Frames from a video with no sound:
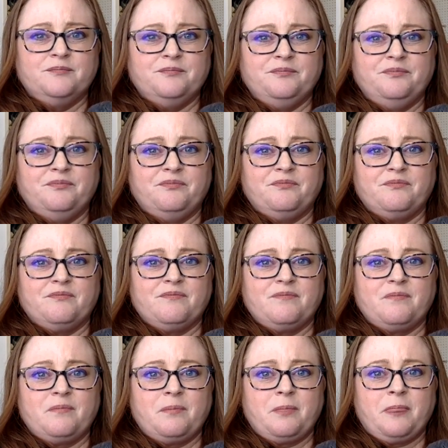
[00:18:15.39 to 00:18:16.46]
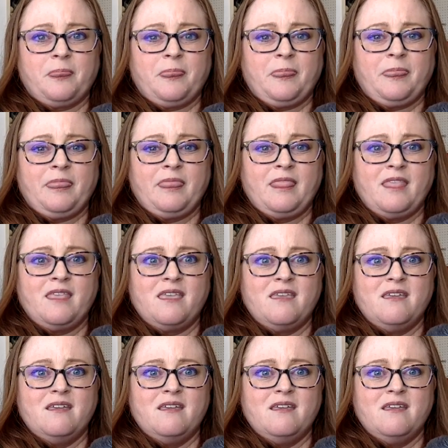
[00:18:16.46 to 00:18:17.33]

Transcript: Nothing is said.